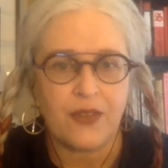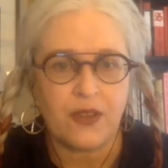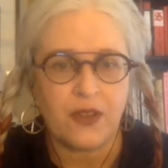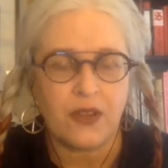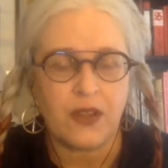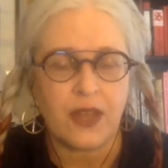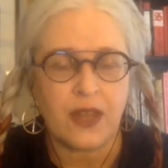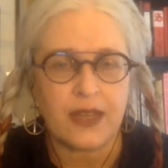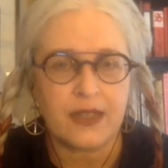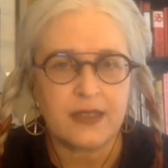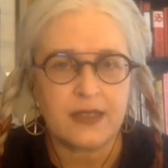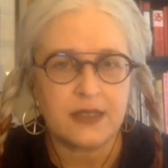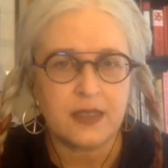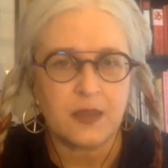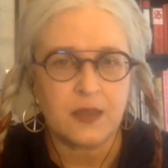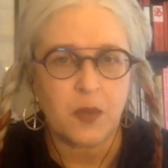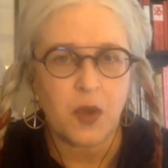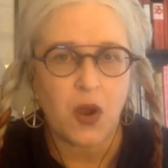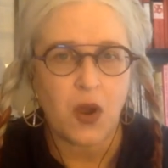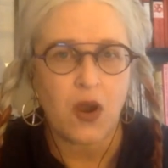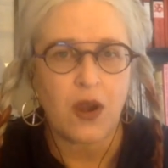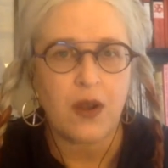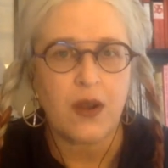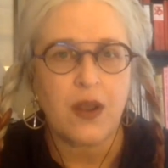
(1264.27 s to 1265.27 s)
the legacy
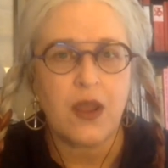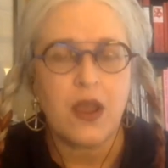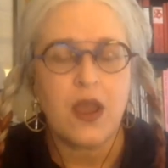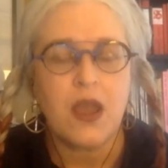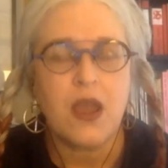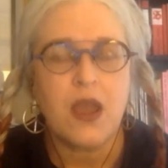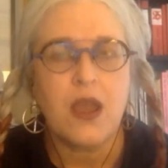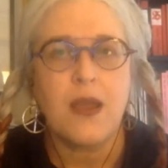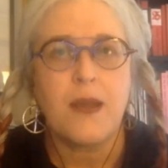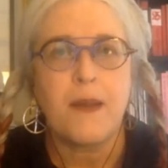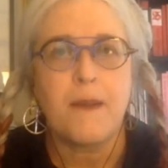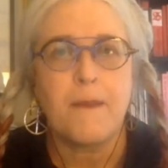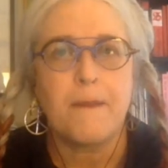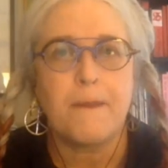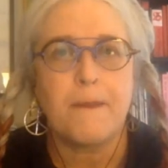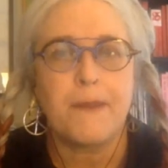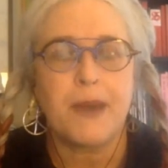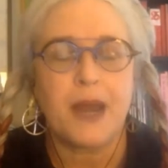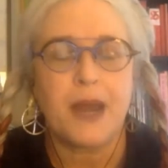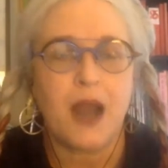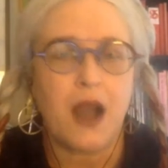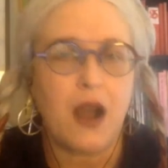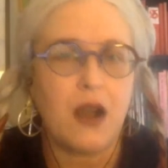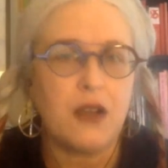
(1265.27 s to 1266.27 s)
part.
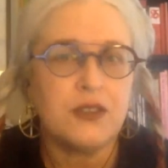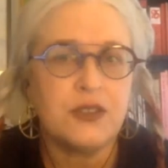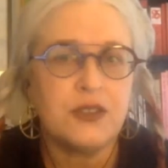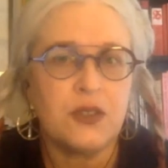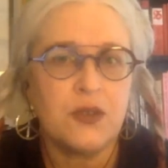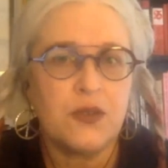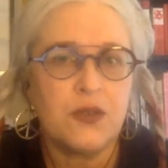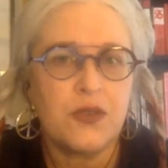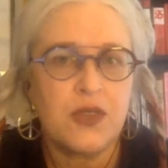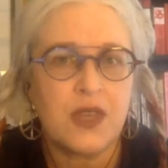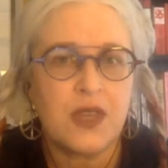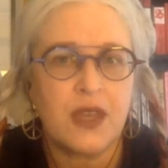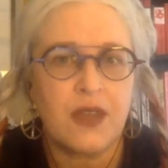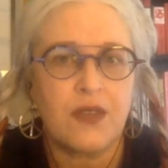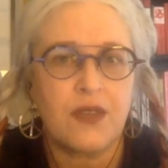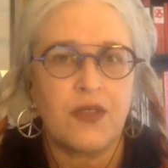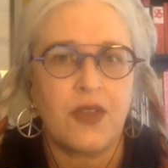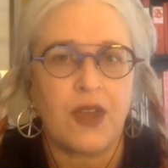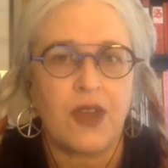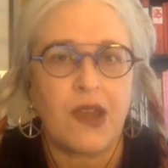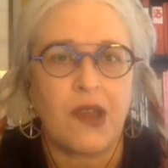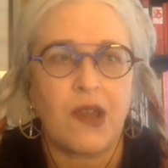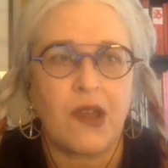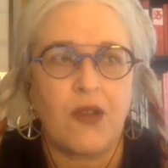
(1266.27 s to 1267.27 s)
But I also think
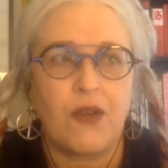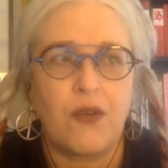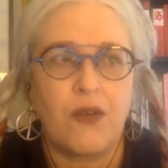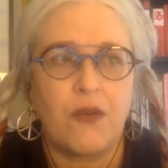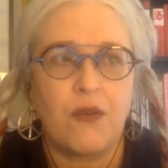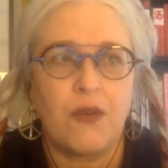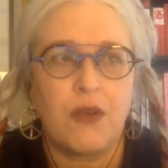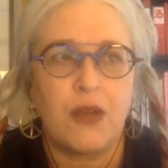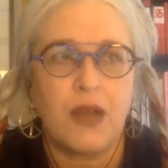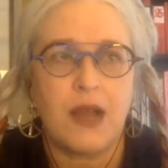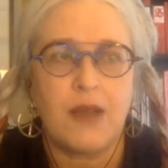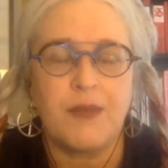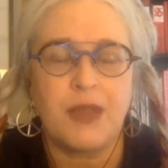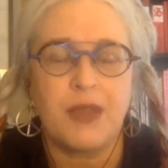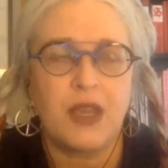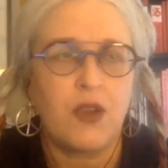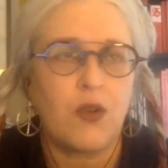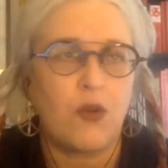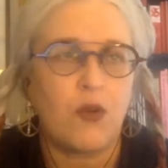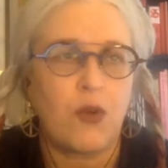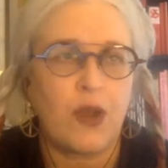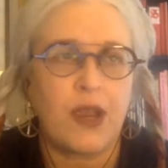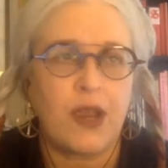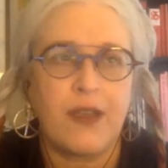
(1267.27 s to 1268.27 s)
that,
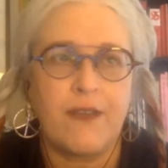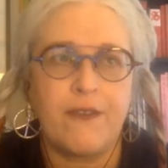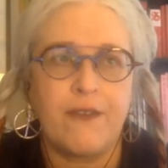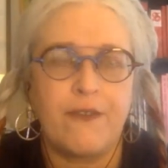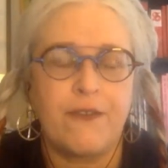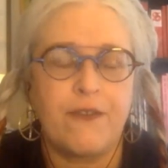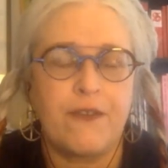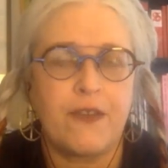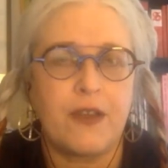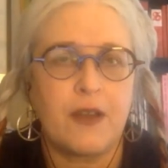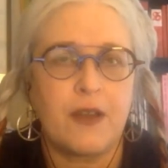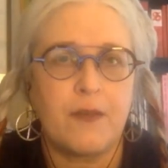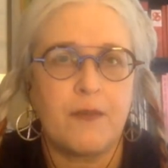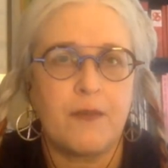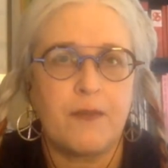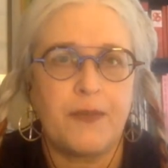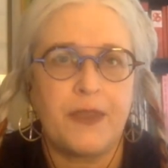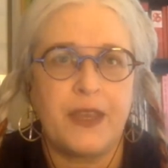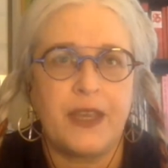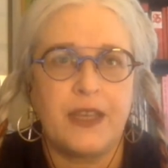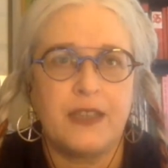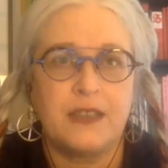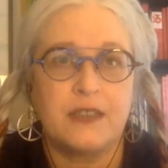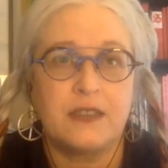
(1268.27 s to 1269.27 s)
grief
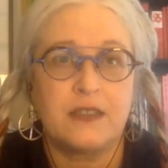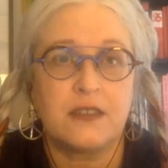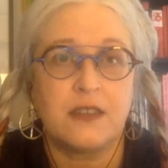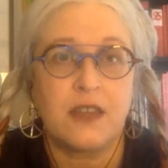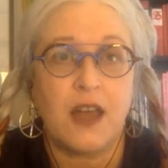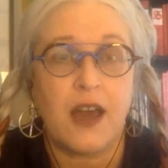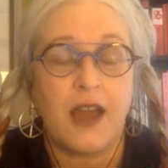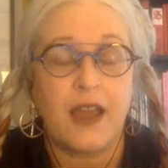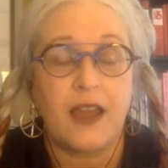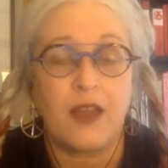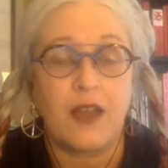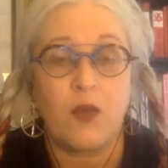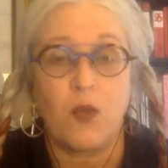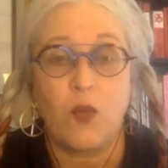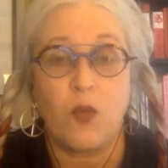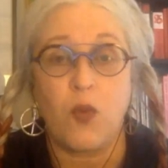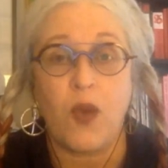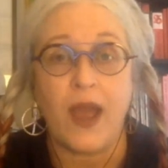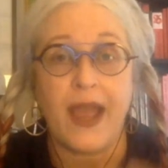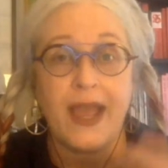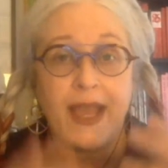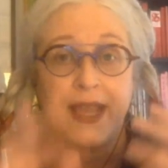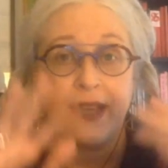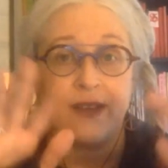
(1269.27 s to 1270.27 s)
is like
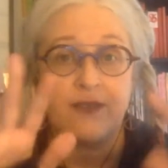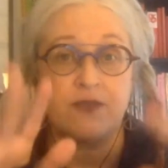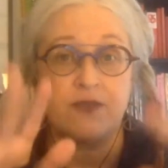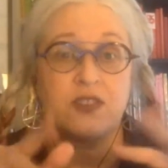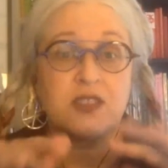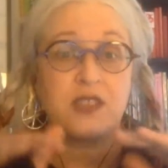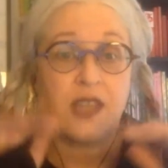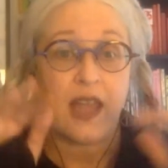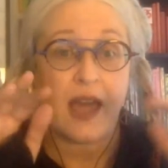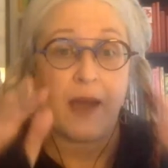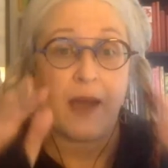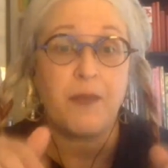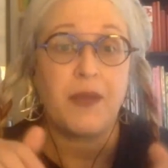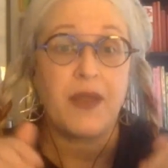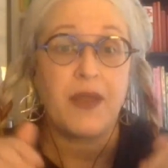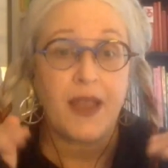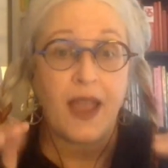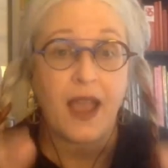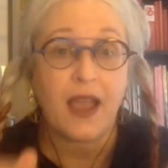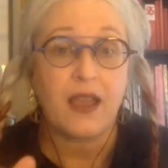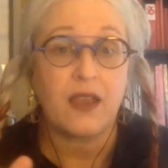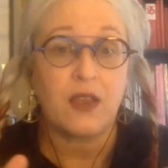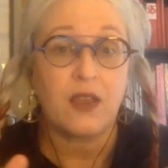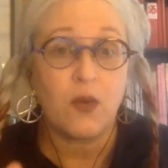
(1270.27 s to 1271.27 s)
waves
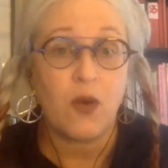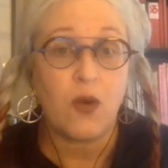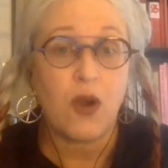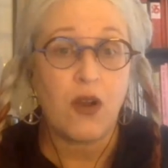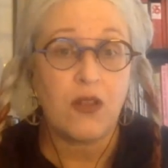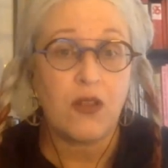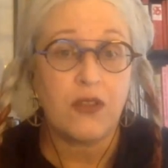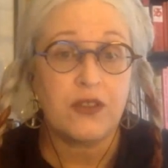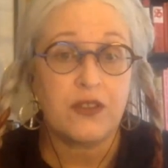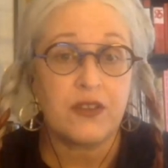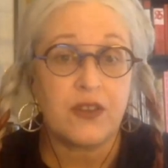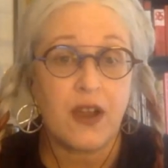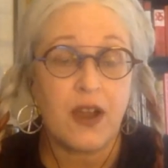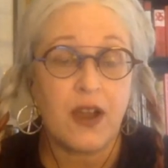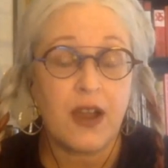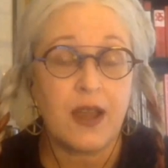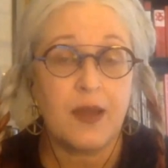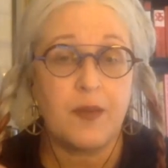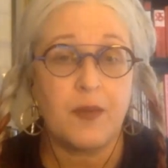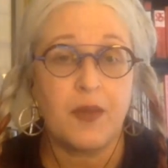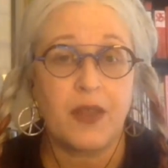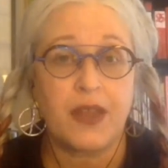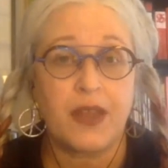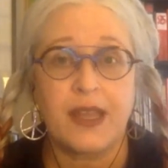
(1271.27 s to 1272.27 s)
lapping at you all the
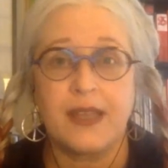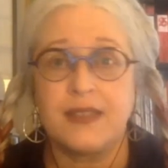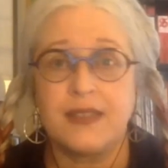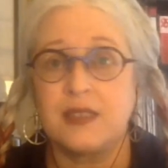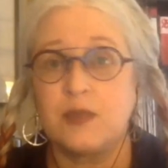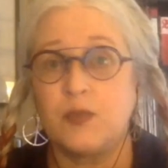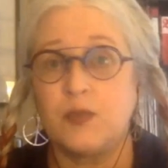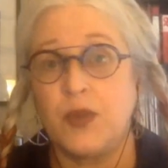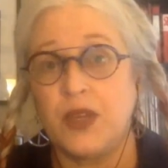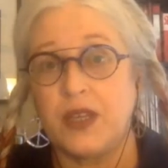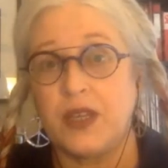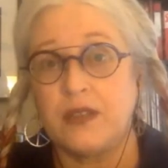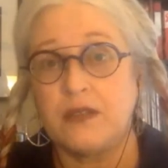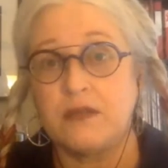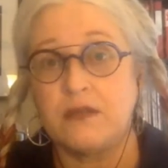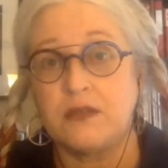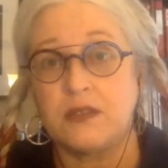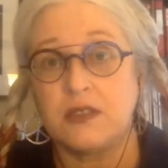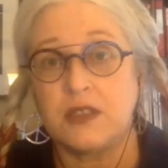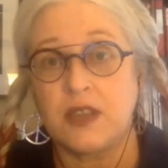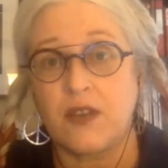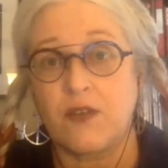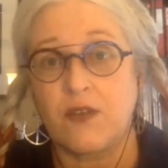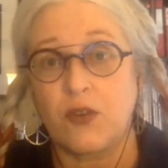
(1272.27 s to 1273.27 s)
time. Like, it's been
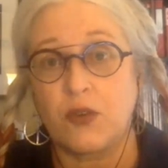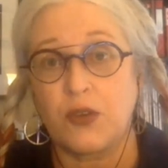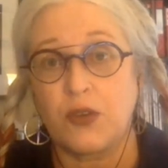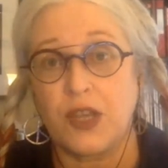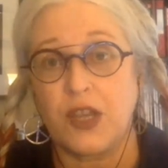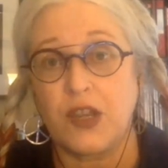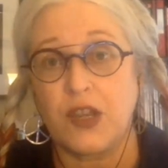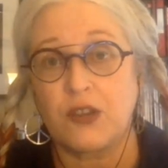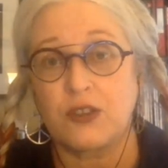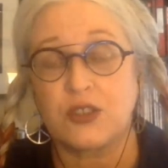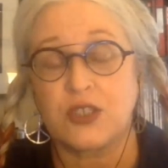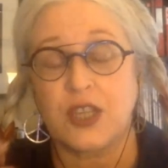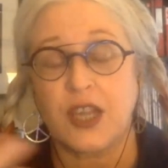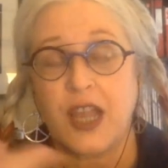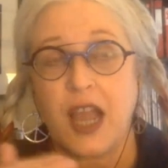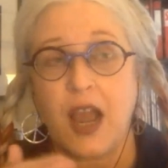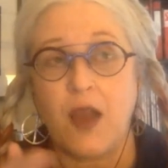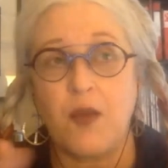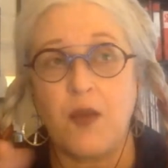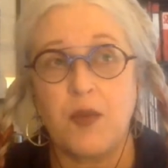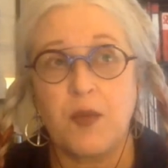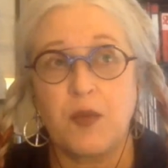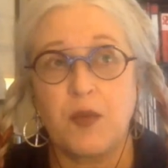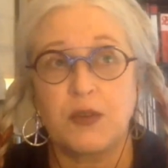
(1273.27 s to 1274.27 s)
several years. Like,
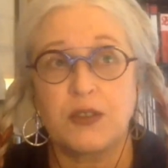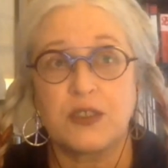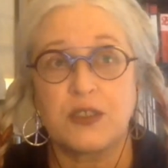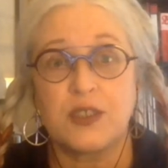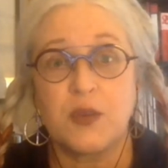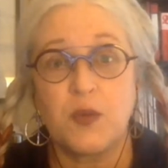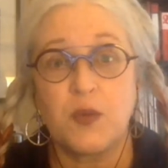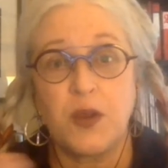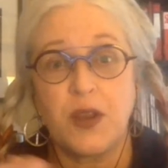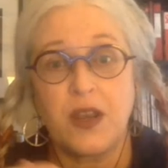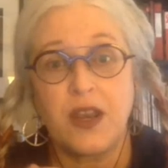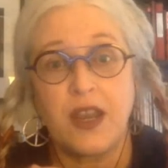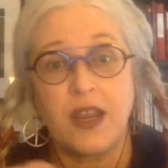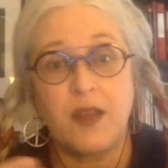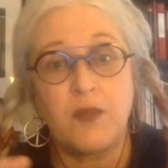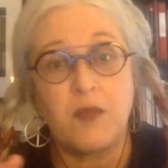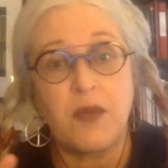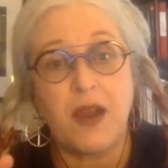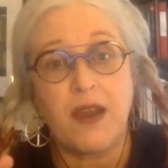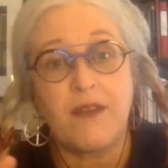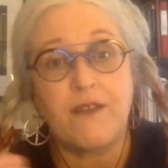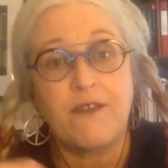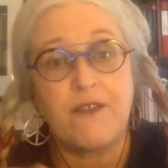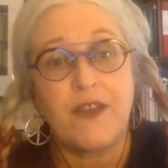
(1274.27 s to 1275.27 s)
I remember someone in
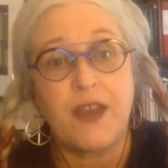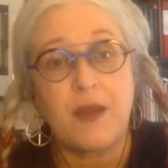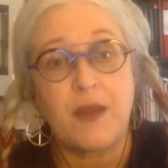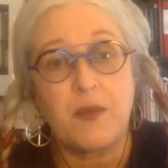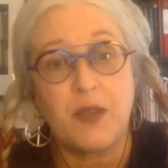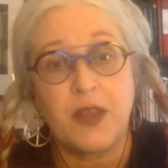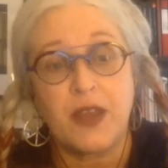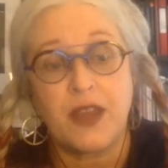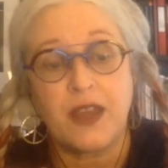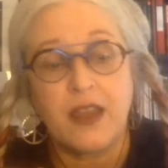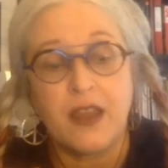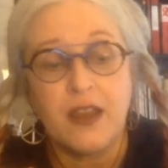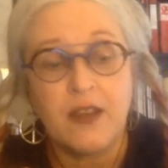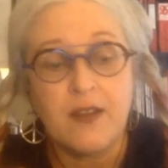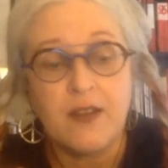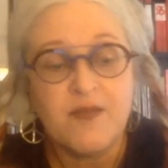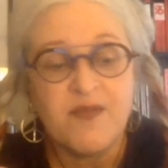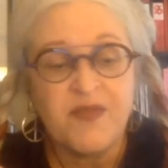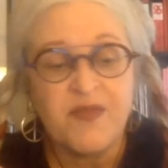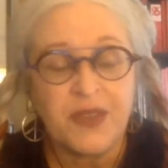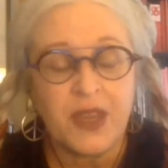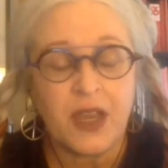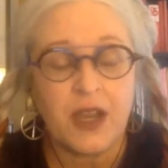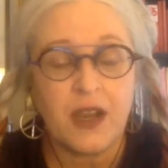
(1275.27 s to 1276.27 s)
my family
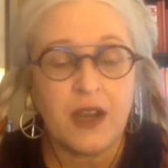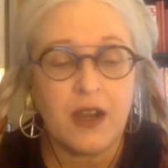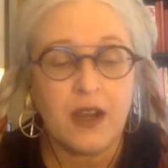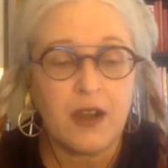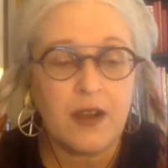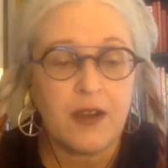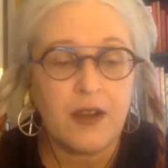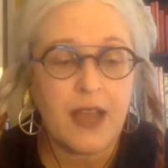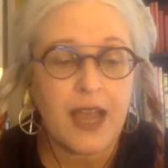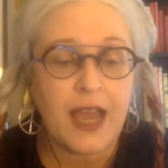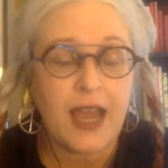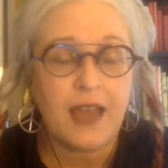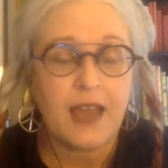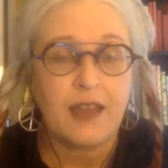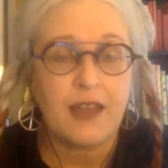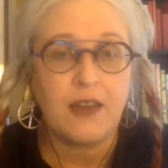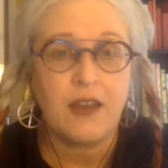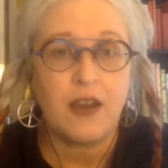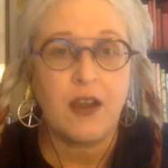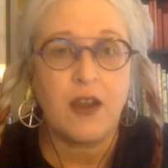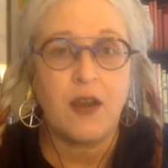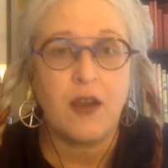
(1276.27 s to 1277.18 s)
at